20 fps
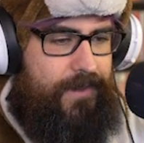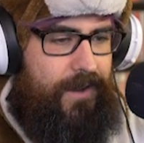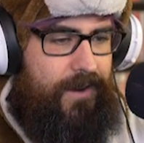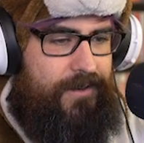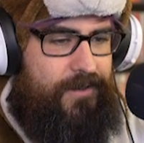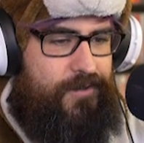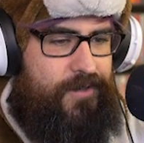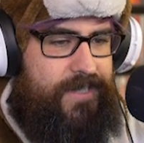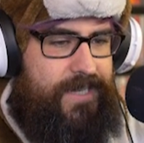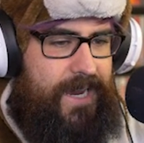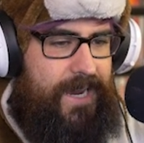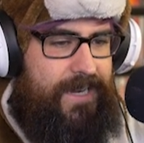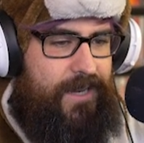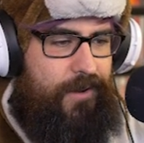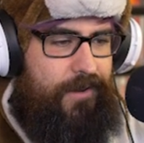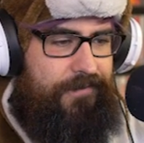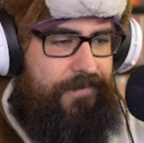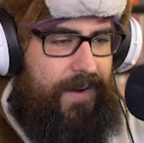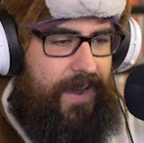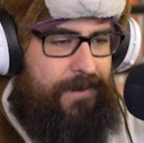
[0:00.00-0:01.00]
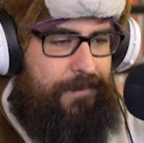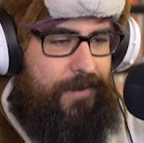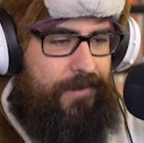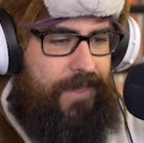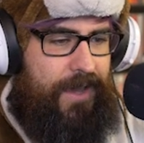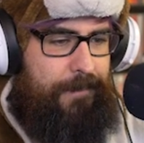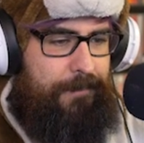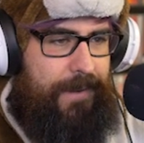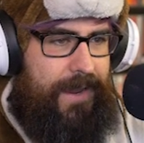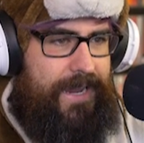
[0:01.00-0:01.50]
Are you saying you invited me
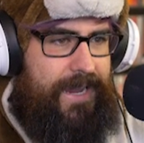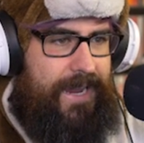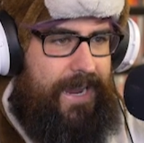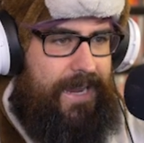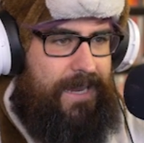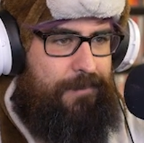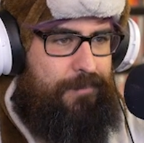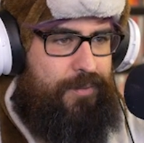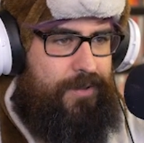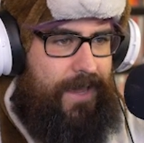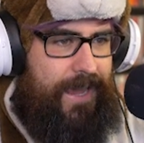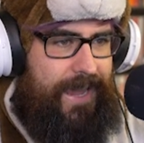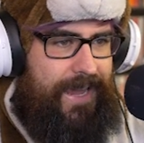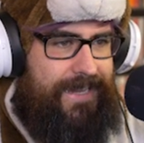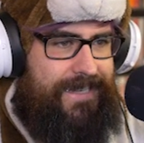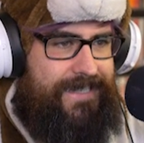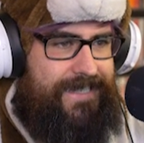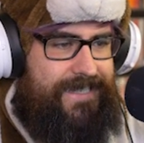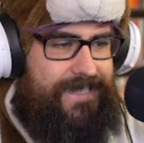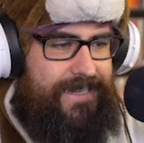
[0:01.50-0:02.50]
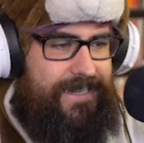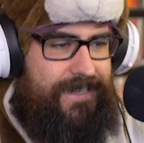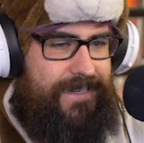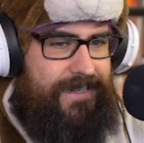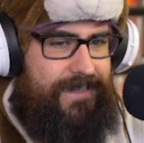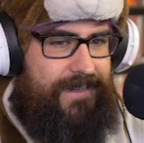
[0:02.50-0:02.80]
without making any plans?